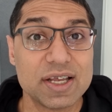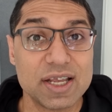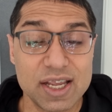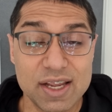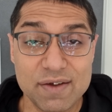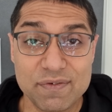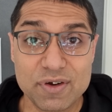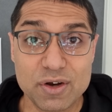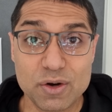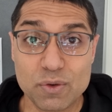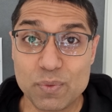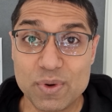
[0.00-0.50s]

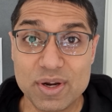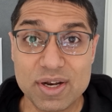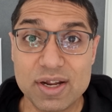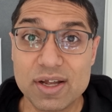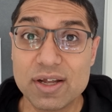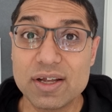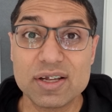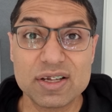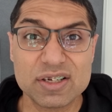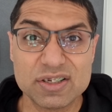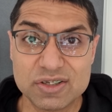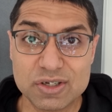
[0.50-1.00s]
If you're a
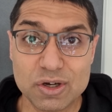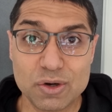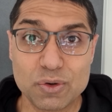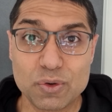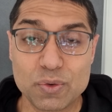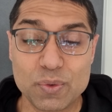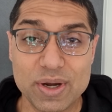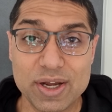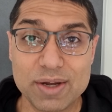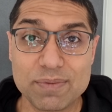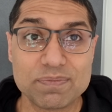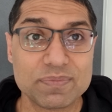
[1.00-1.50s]
winner, don't
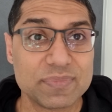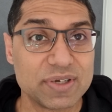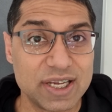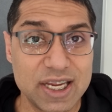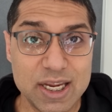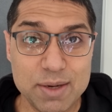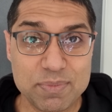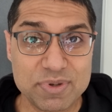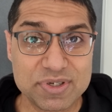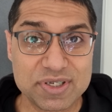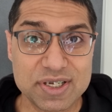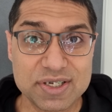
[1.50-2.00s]
quit
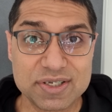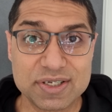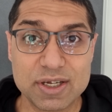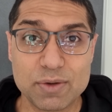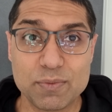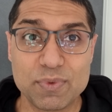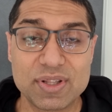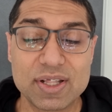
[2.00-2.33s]
keep persisting.